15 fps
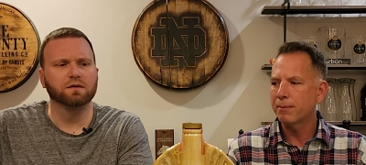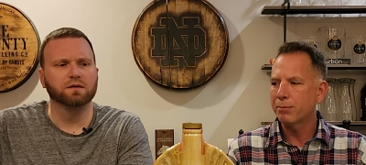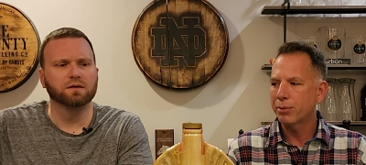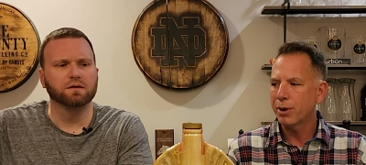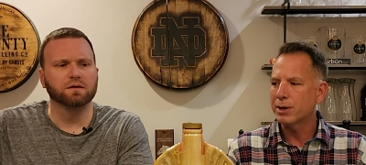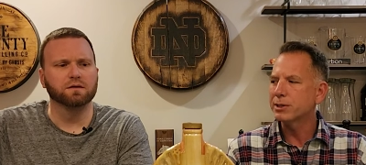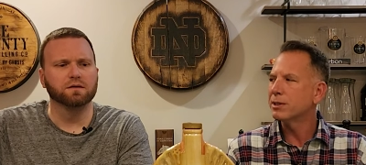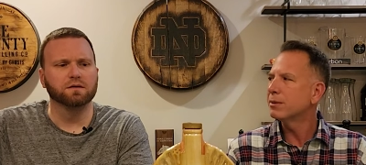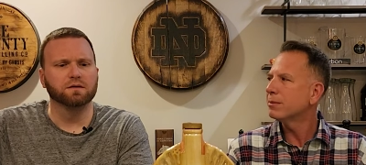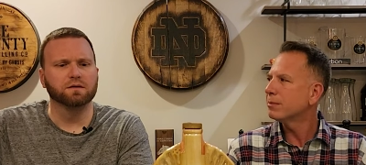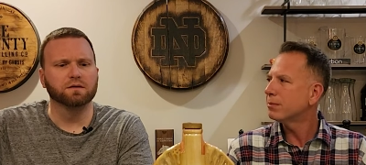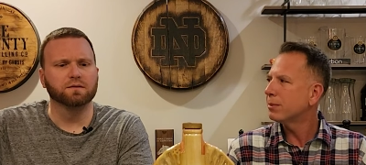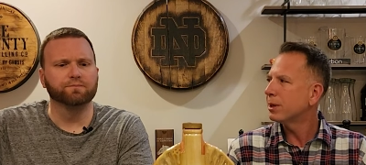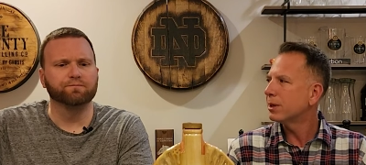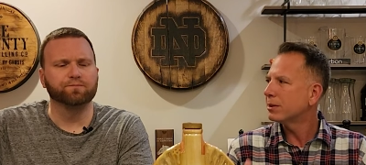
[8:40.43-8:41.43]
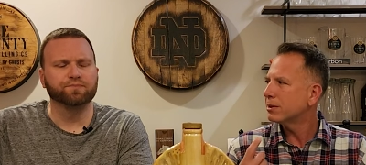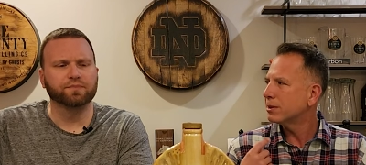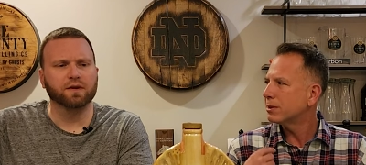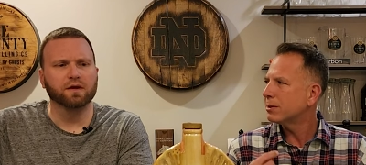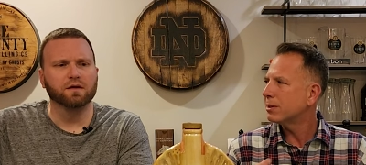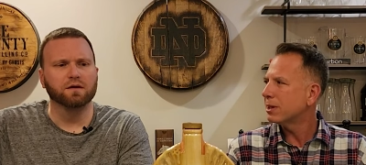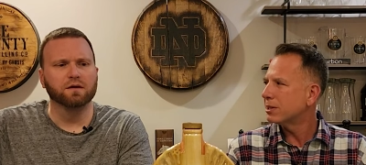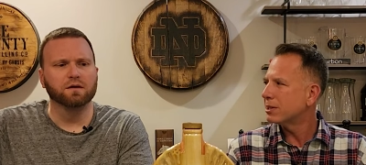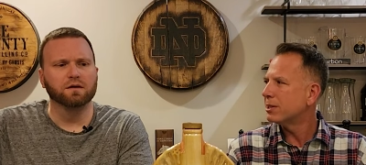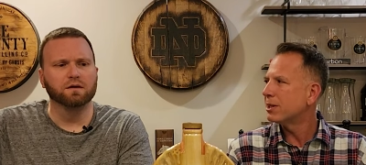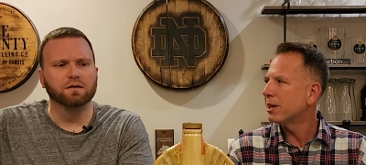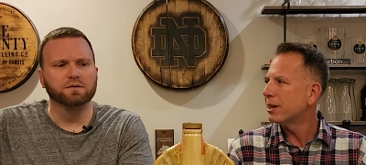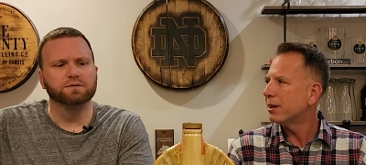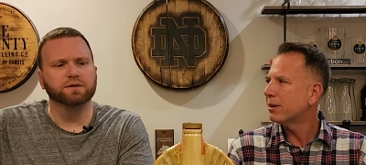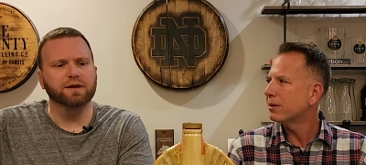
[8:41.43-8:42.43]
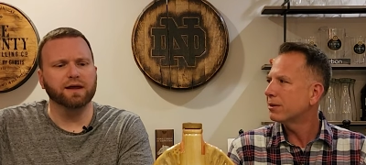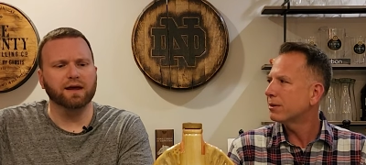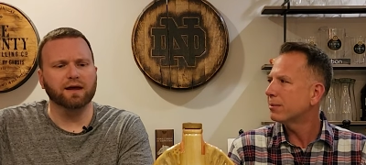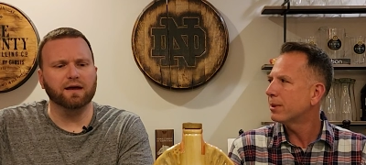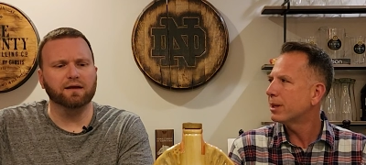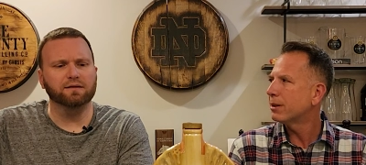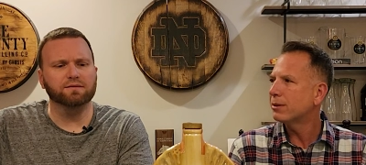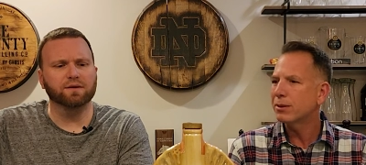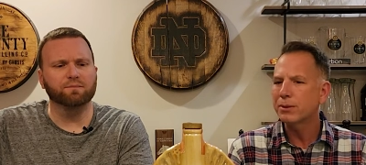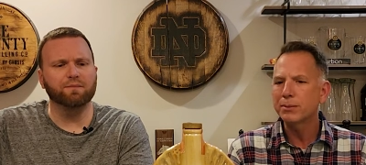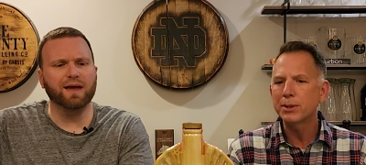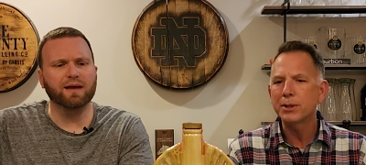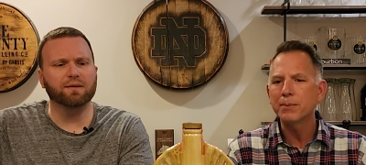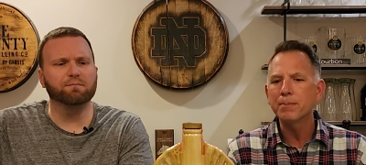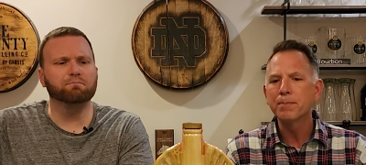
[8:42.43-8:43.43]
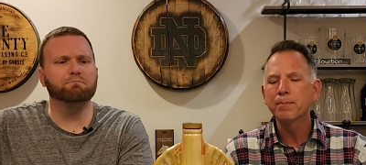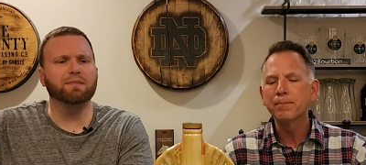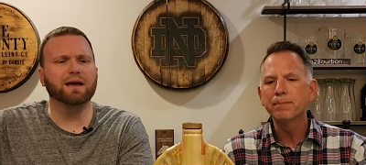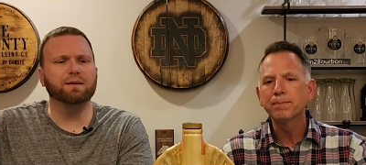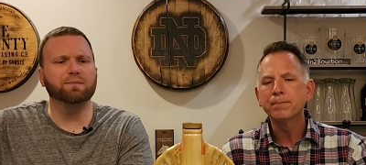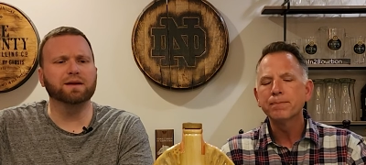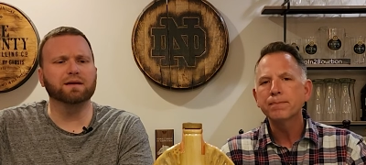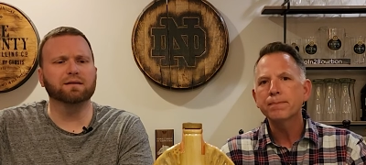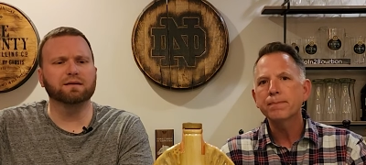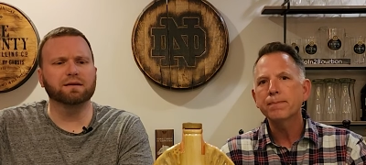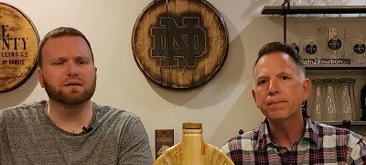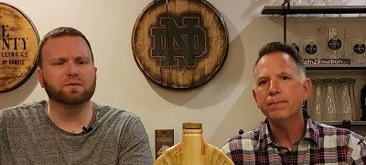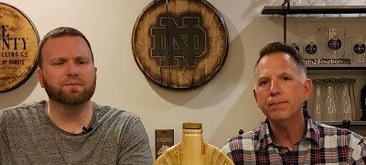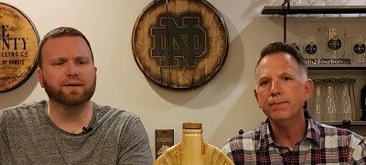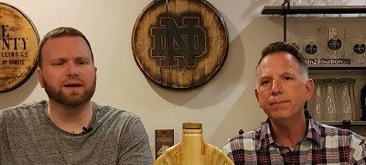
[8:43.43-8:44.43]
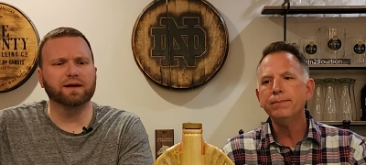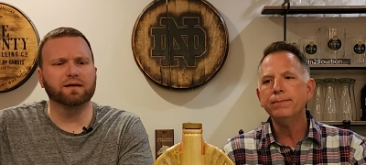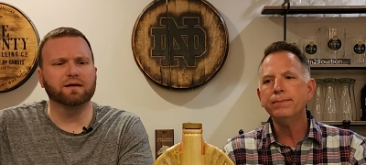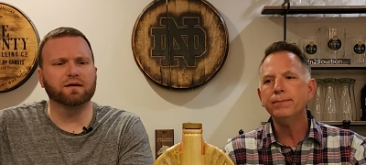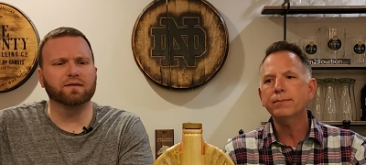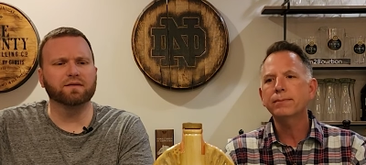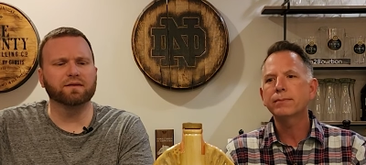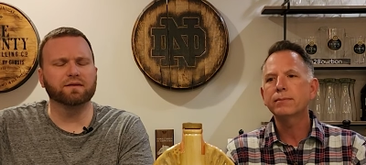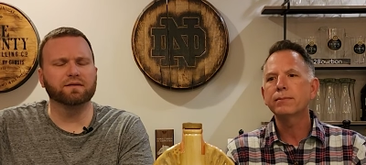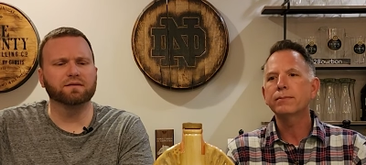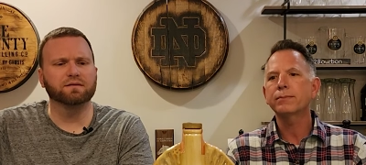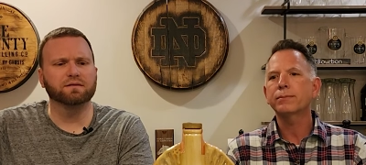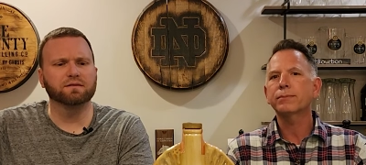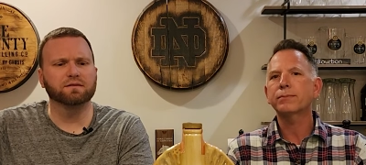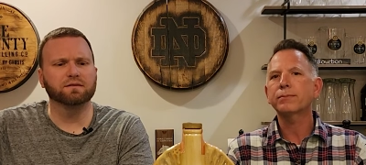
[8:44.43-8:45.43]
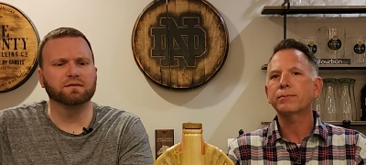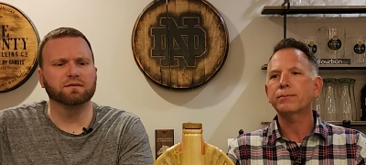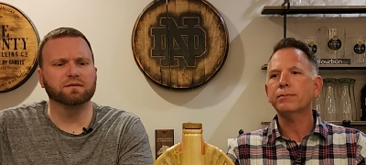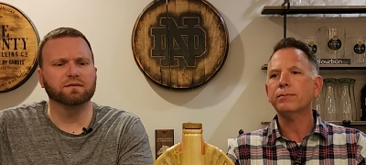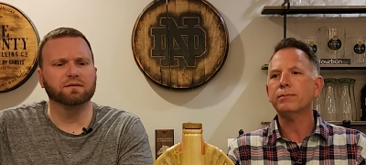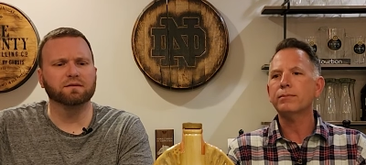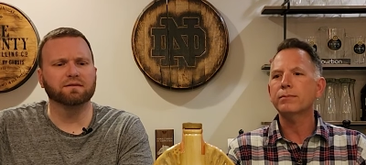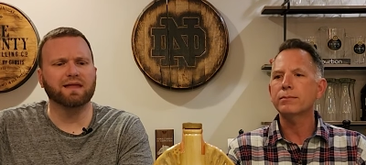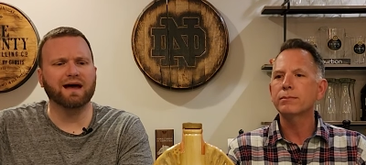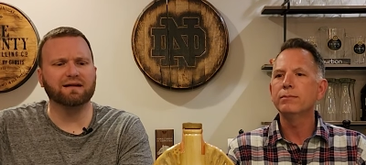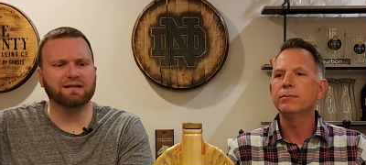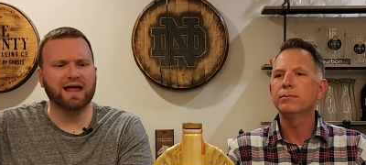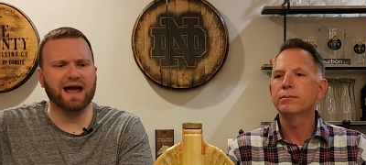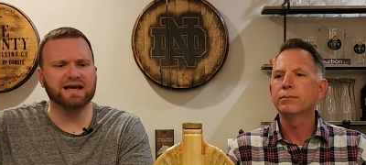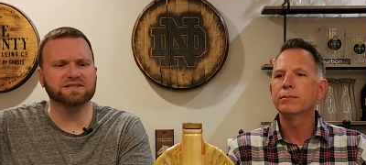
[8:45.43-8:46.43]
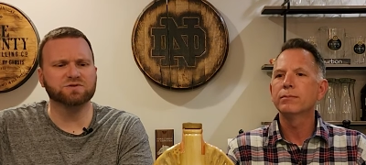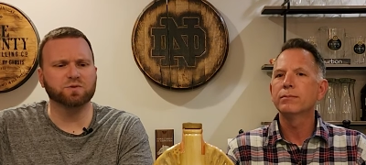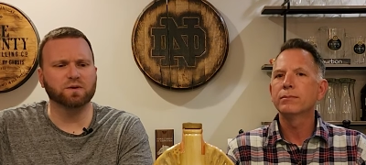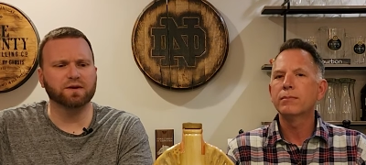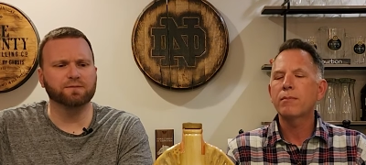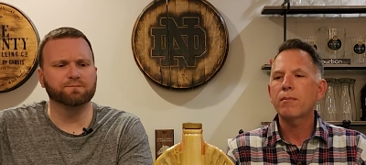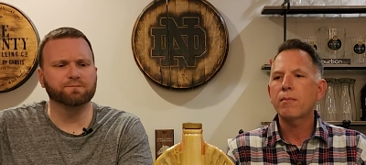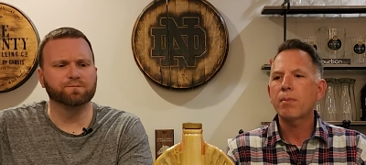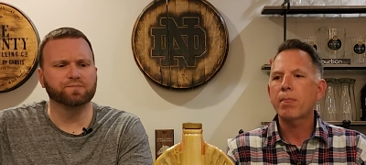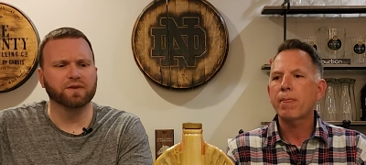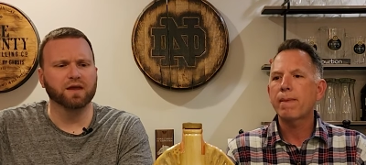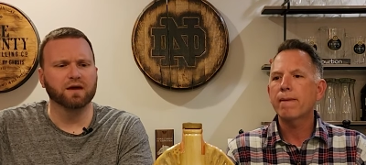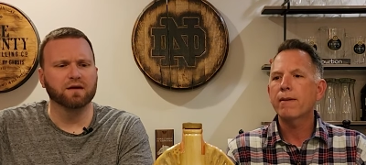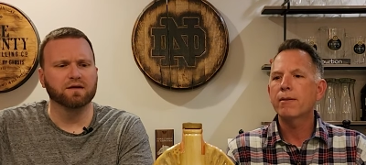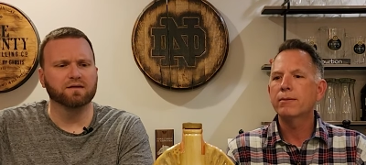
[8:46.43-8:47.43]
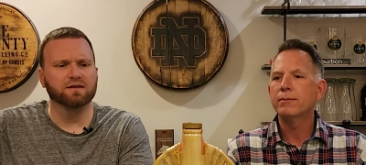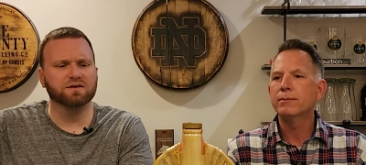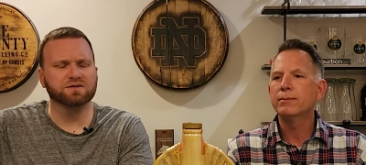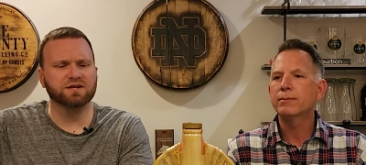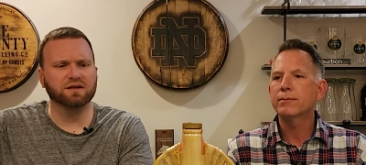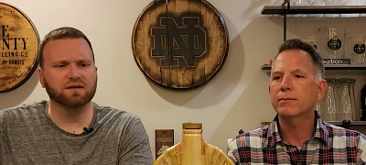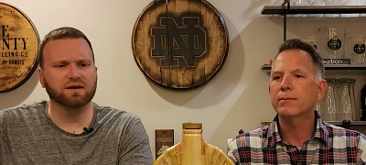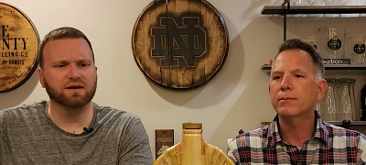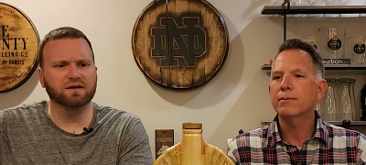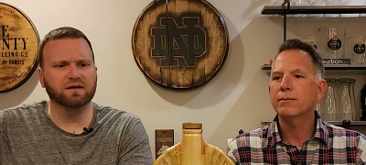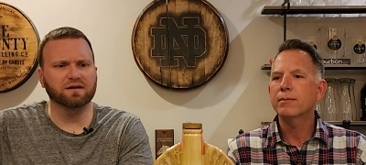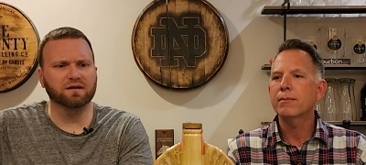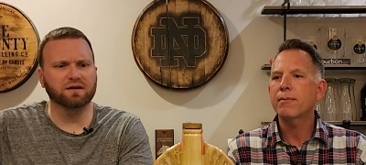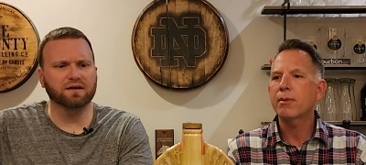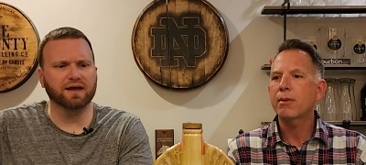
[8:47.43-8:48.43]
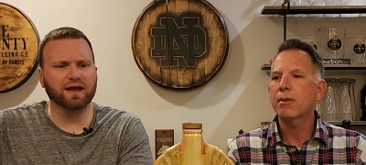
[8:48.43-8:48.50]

Speaker 1: present, but it's there.
Speaker 2: Yeah, maybe a little bit on that last one. There's a little,